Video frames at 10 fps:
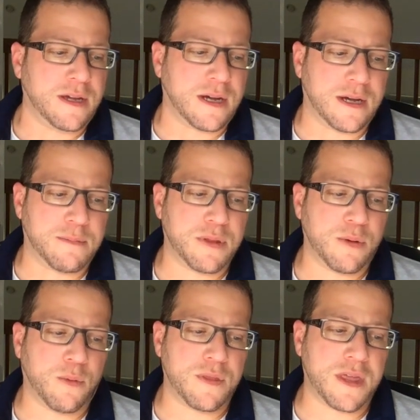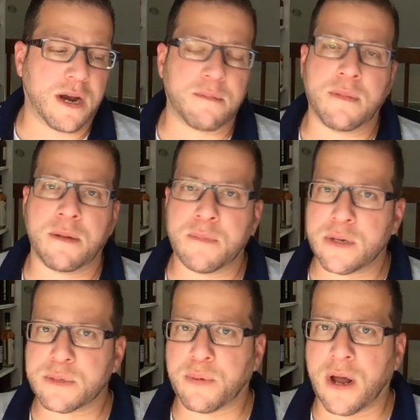but the one that I'm
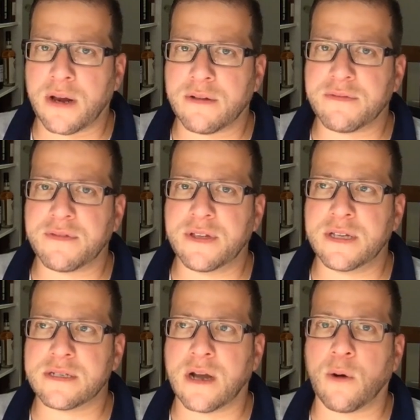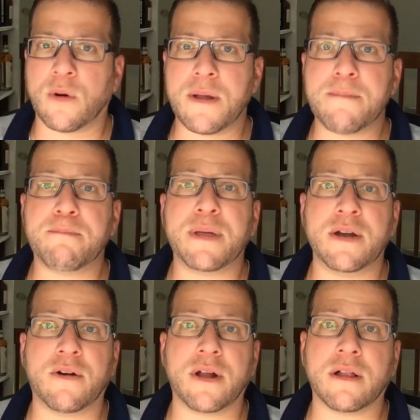most proud of is our
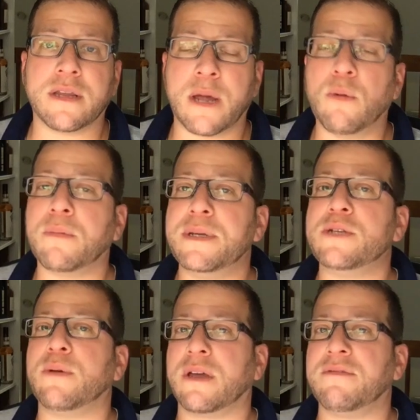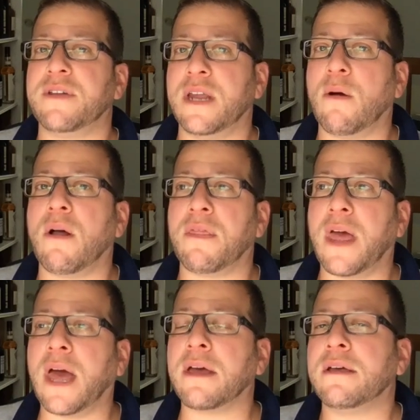Imperial, and I will be doing a video on
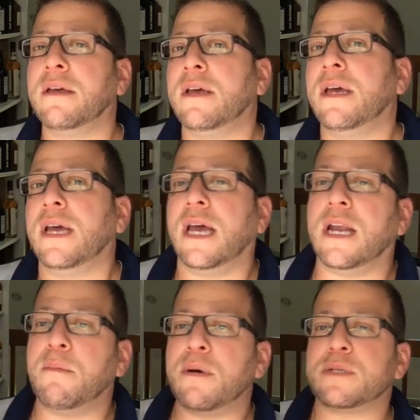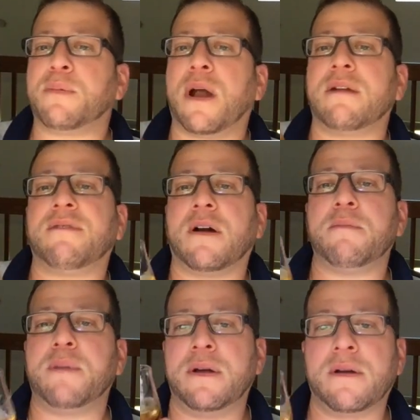that. And I'm most proud of our
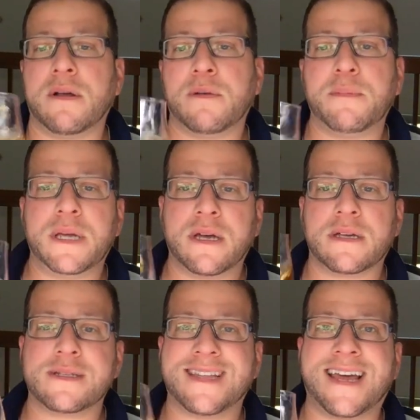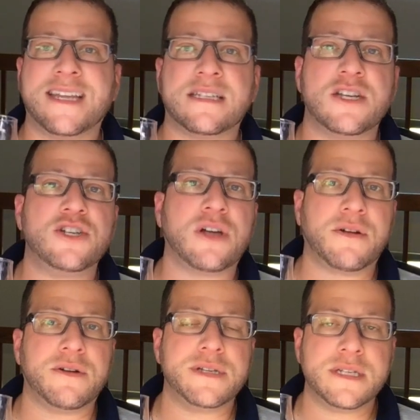Imperial because that is a
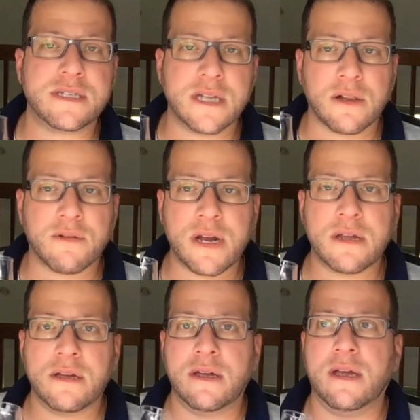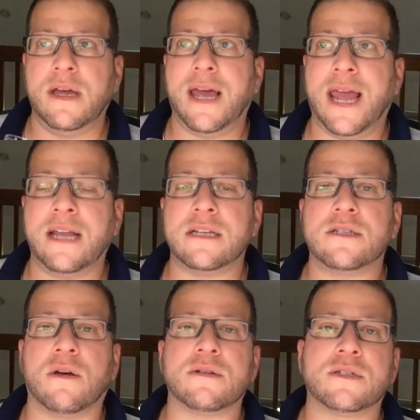shuttered distillery, and
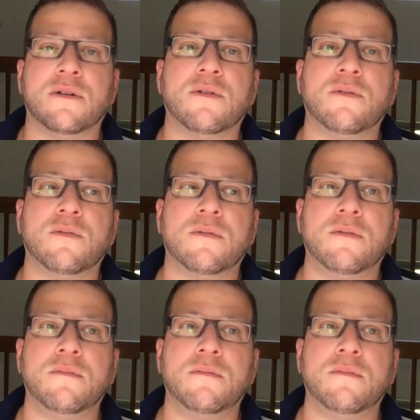it's also,